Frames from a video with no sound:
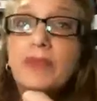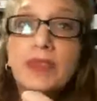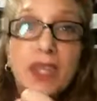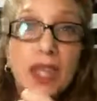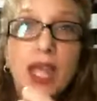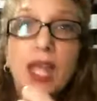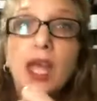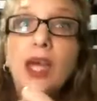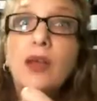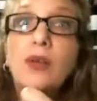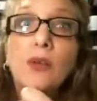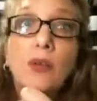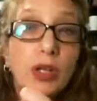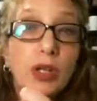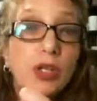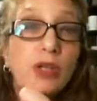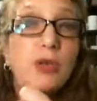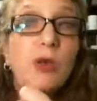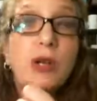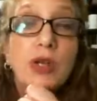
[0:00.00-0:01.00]
And what
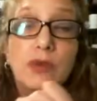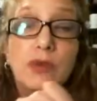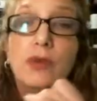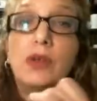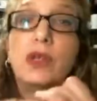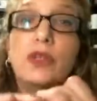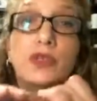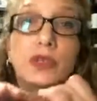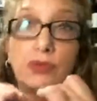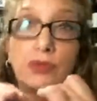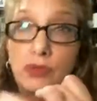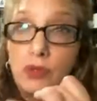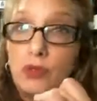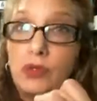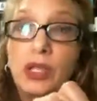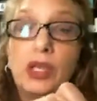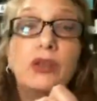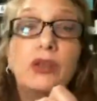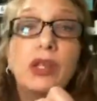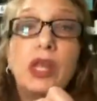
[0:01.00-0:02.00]
you are doing is you're ruining
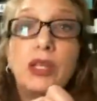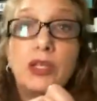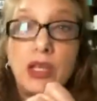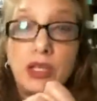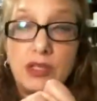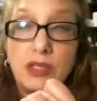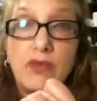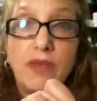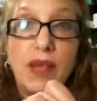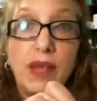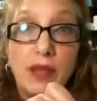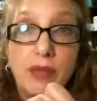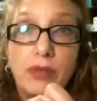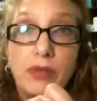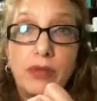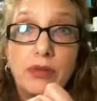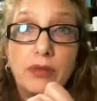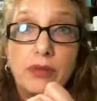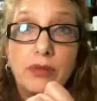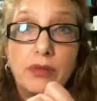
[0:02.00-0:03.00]
your digestive health.
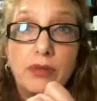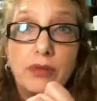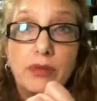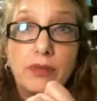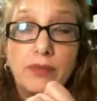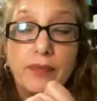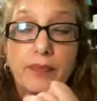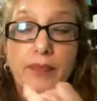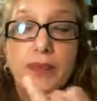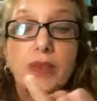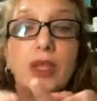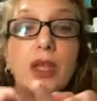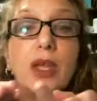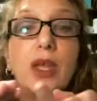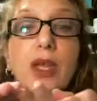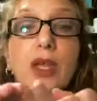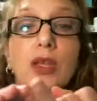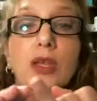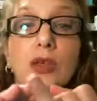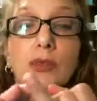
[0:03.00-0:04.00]

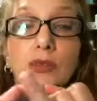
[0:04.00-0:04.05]
You're